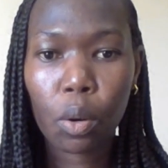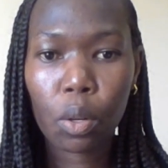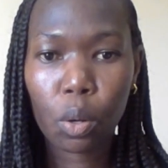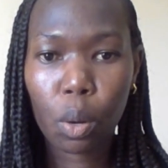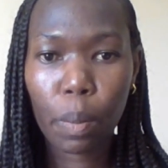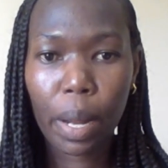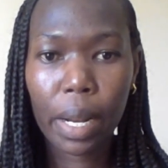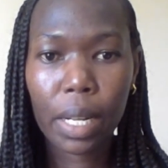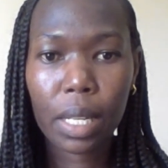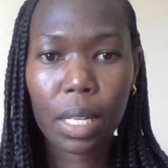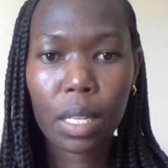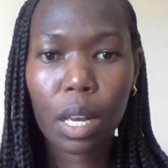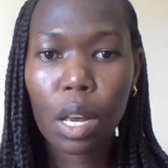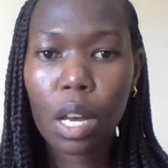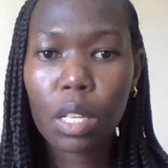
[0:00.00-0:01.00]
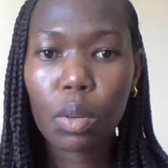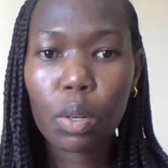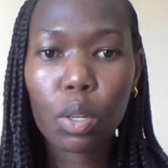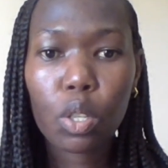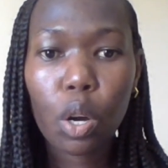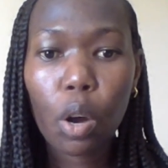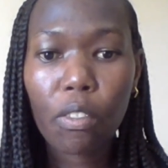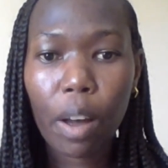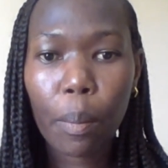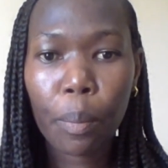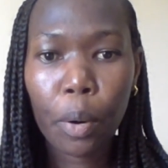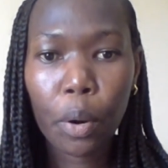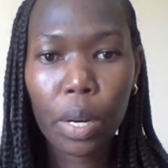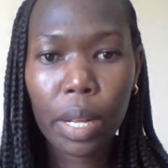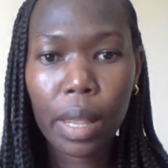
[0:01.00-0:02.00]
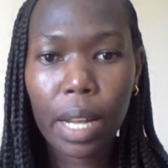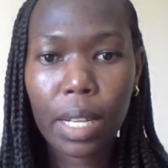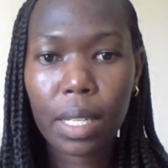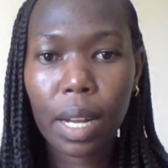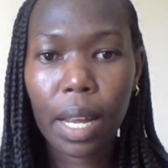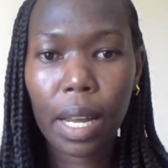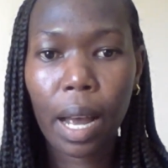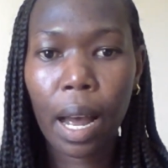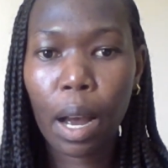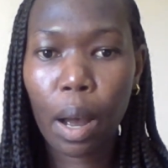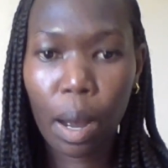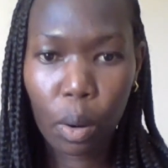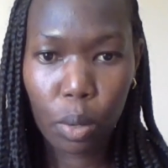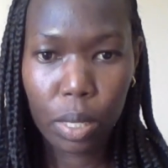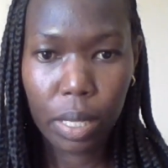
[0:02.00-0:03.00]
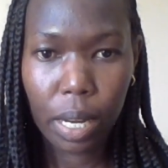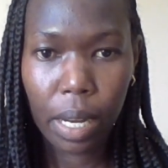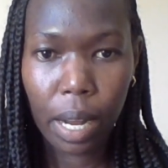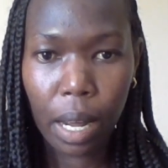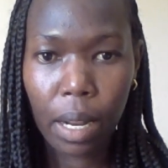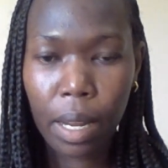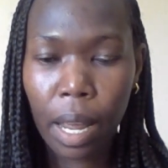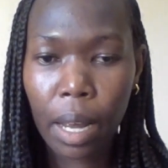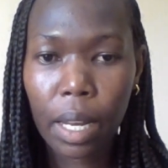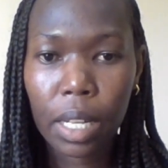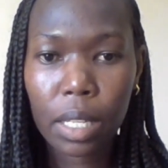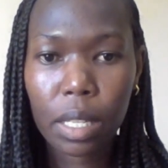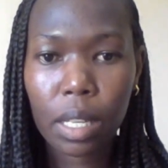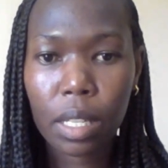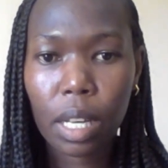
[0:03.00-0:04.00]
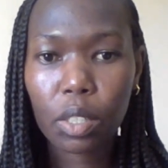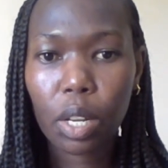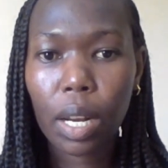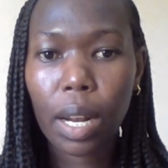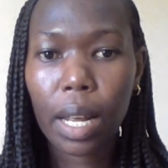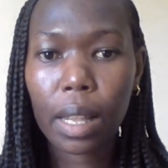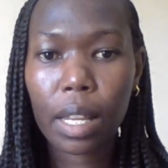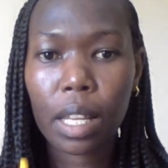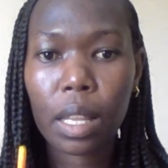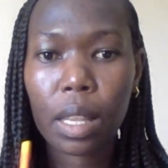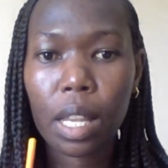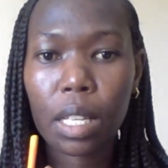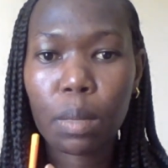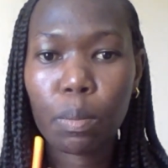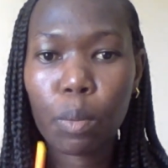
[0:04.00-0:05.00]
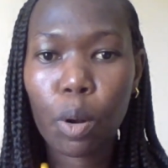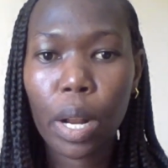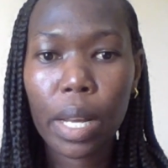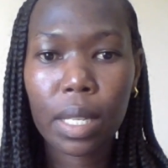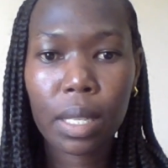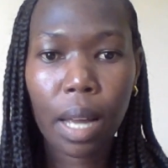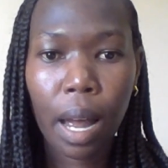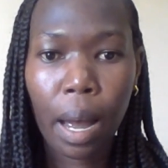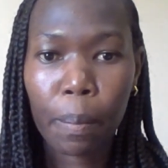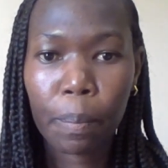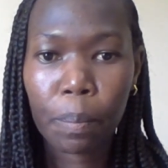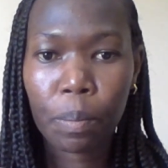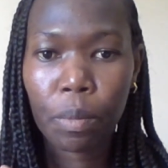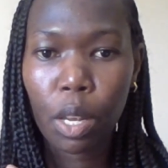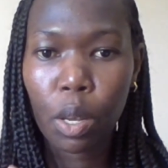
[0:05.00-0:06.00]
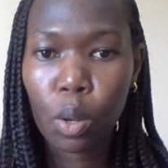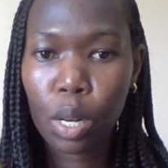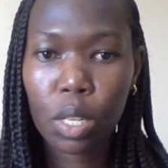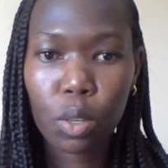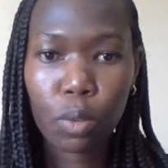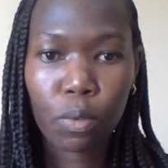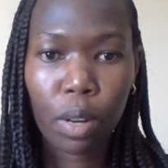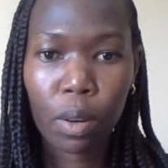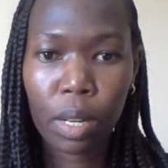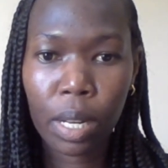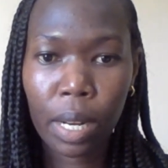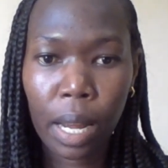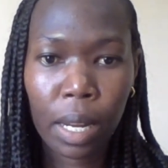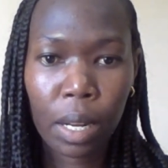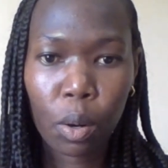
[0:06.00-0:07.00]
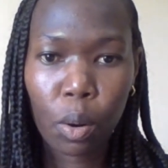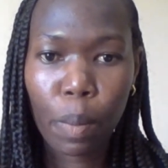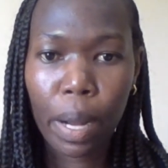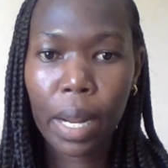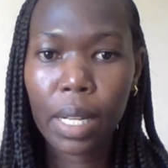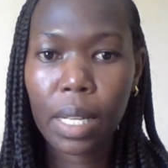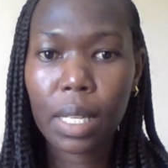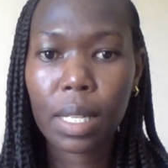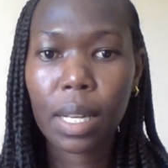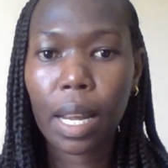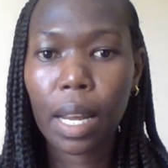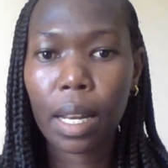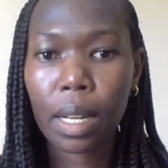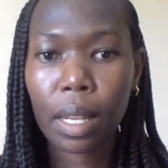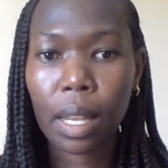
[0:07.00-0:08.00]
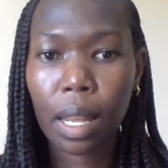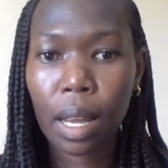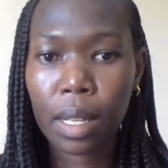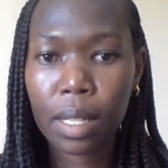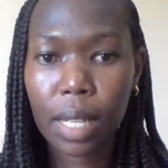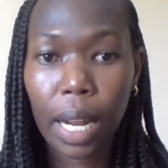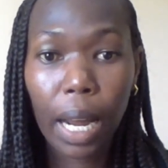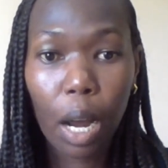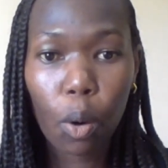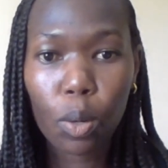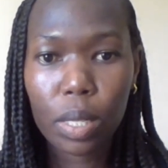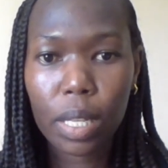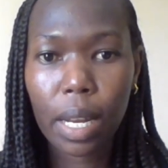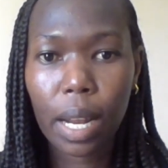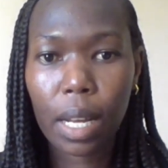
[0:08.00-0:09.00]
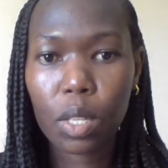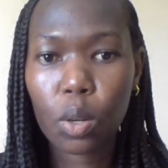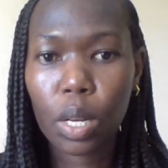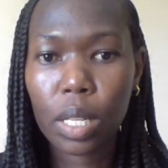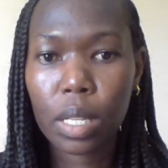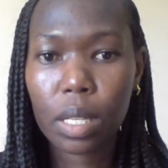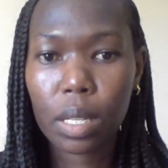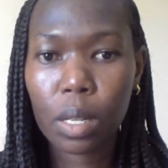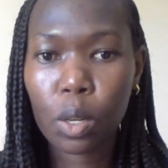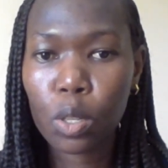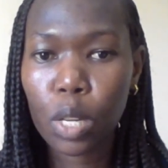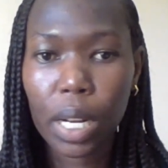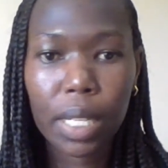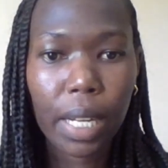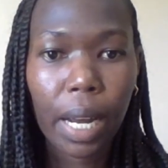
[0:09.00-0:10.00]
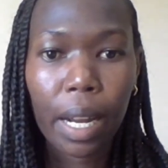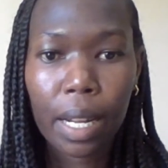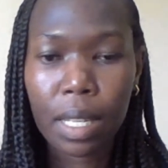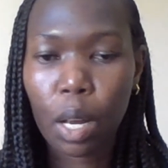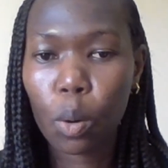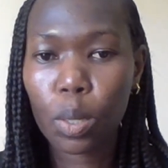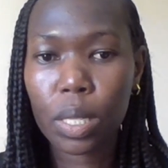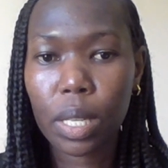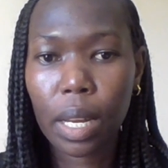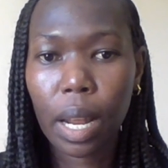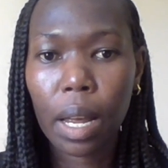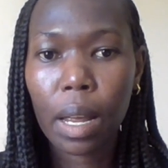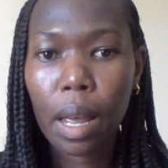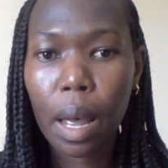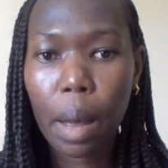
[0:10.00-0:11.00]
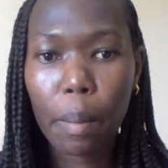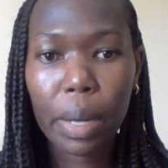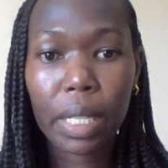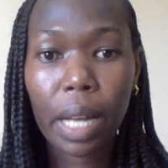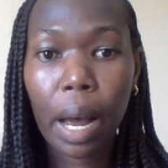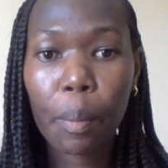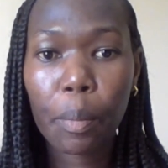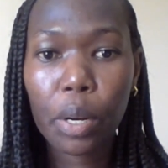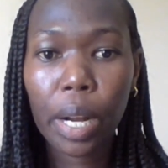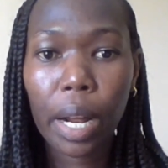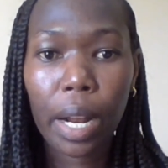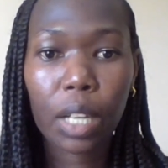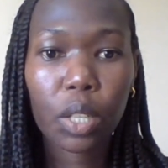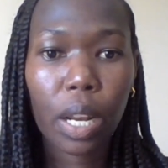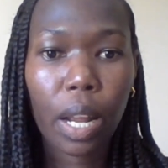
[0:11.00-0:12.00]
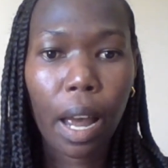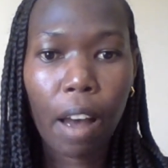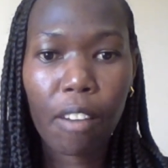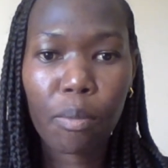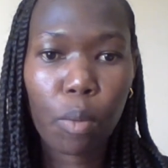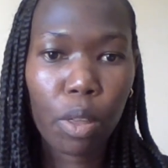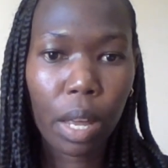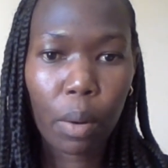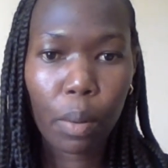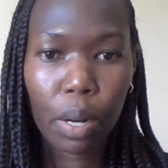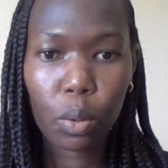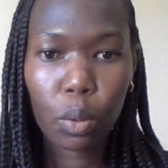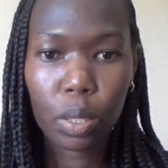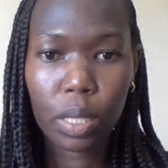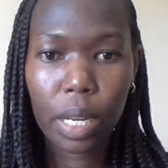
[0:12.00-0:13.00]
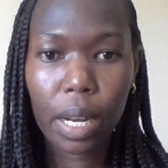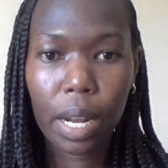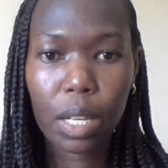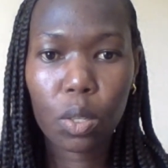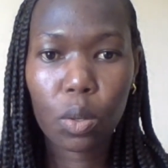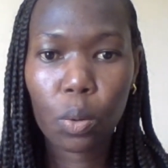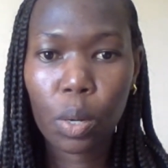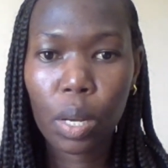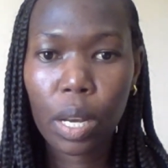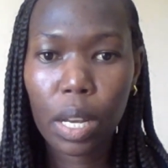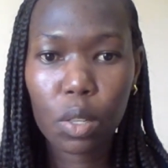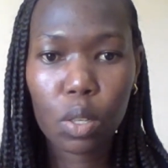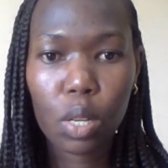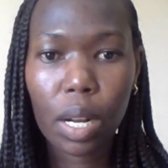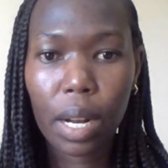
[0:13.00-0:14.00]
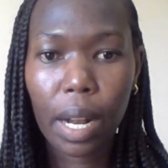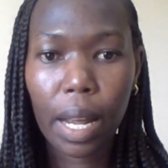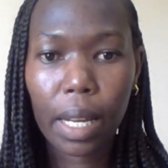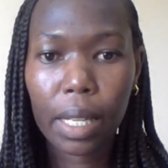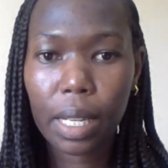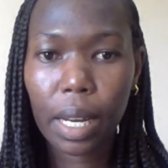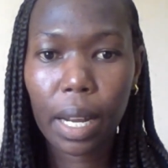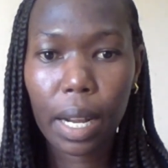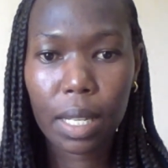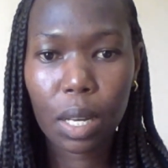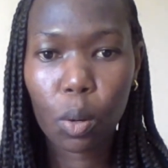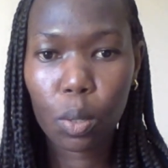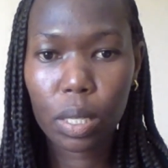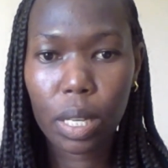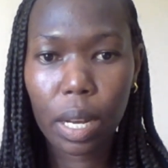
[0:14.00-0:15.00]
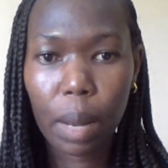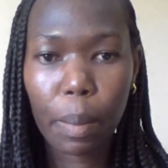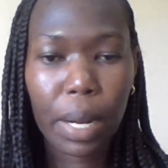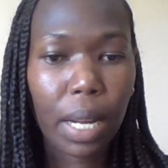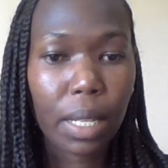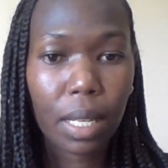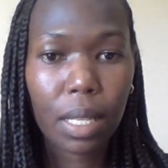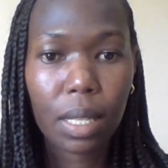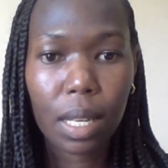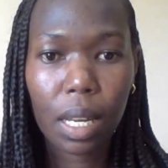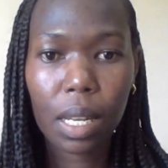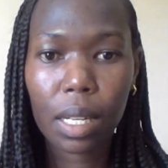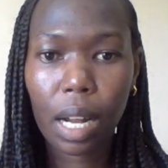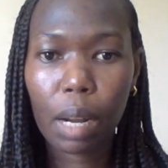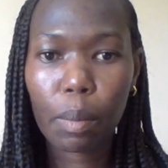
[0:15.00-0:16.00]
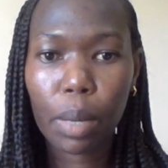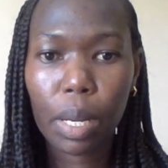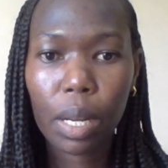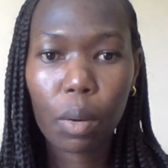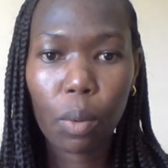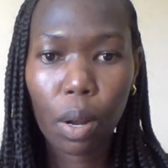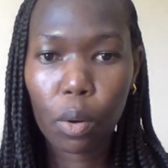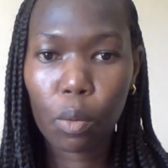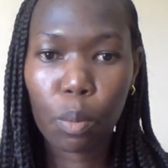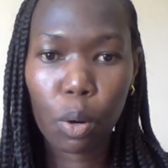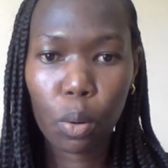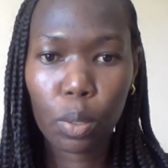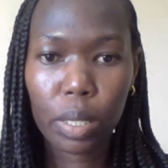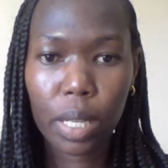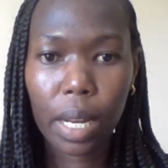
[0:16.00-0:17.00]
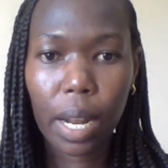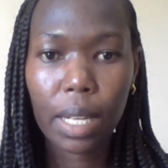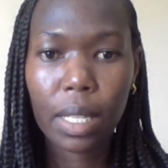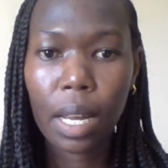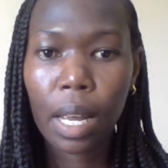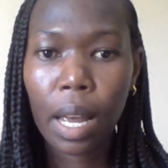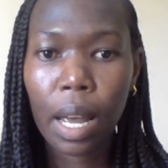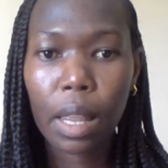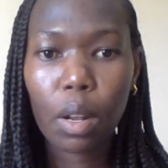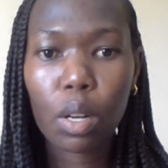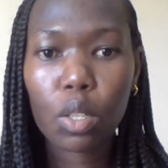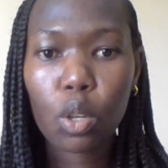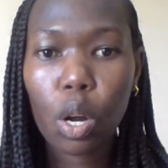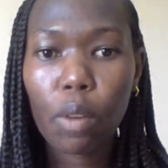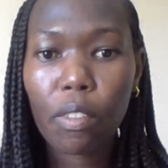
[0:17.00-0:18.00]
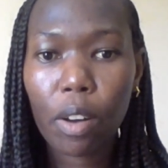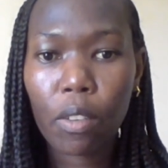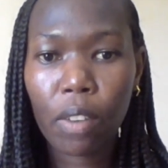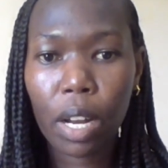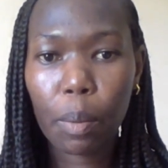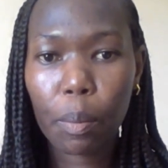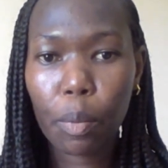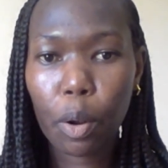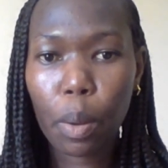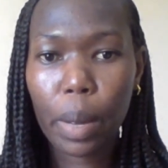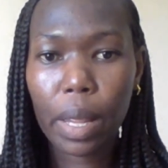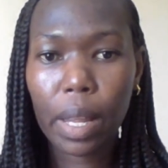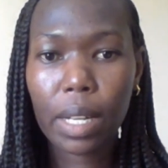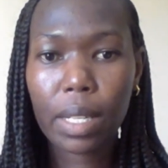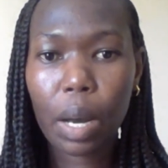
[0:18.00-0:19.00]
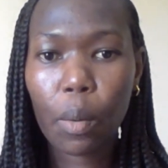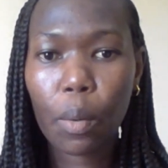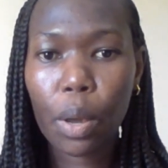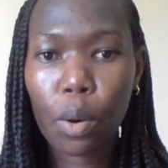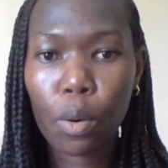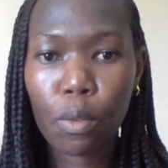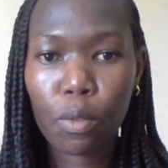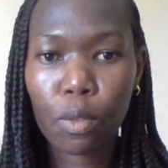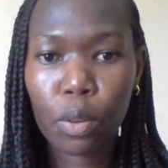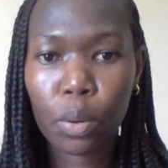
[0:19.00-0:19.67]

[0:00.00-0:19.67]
on Kubernetes? So when you talk about pod, that's like a container. Yeah, it's actually like the smallest unit of in Kubernetes. Like it's like a container. So it's usually taken as a container, but a pod can actually have more than one container. So it's usually like taken as a container, but as I said, it can be one or more containers. And then when you talk about deployment, that's a way of